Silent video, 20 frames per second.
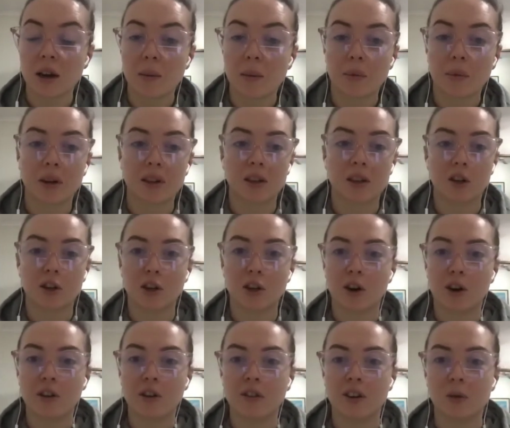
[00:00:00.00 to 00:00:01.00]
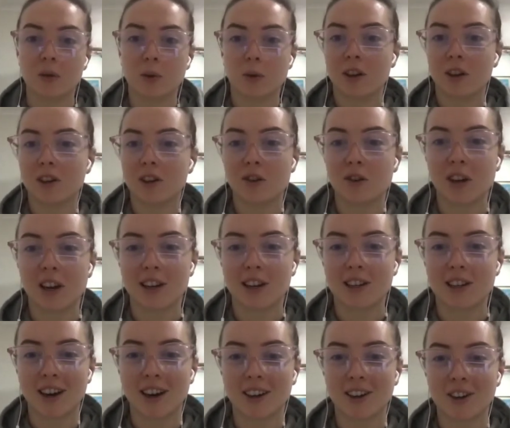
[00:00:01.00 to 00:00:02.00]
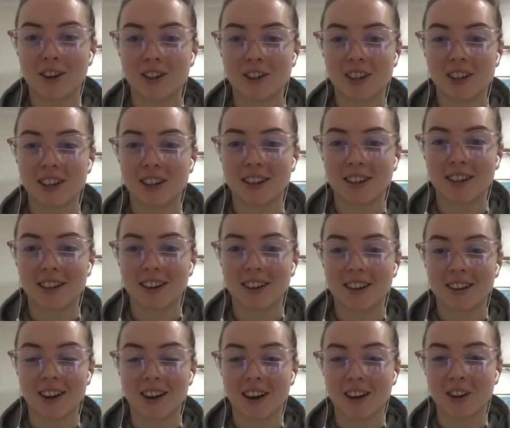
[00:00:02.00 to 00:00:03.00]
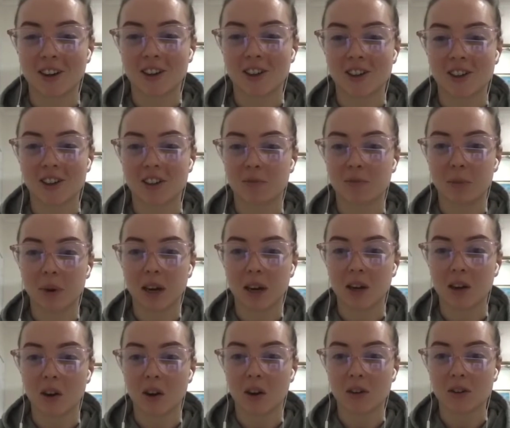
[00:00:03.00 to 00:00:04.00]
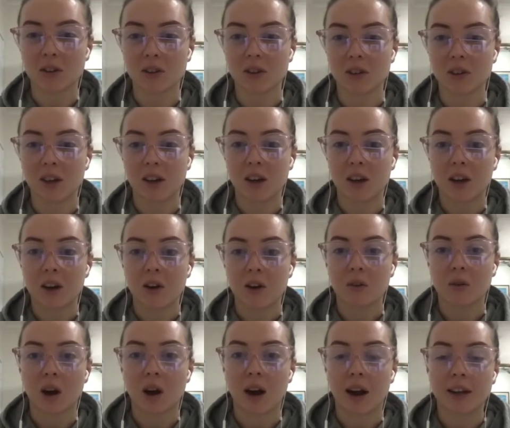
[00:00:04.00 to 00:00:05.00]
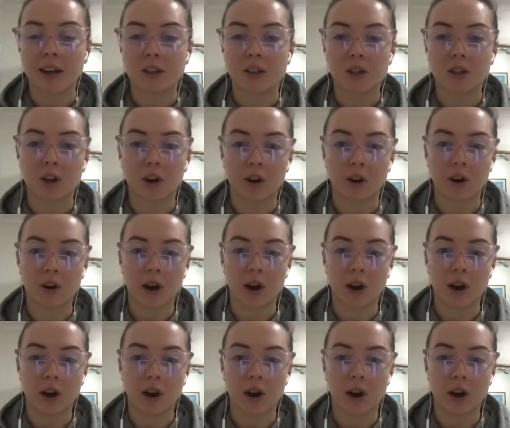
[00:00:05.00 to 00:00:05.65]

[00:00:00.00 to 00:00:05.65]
present on your ovaries, well, then you'll get a diagnosis of PCOS, right? So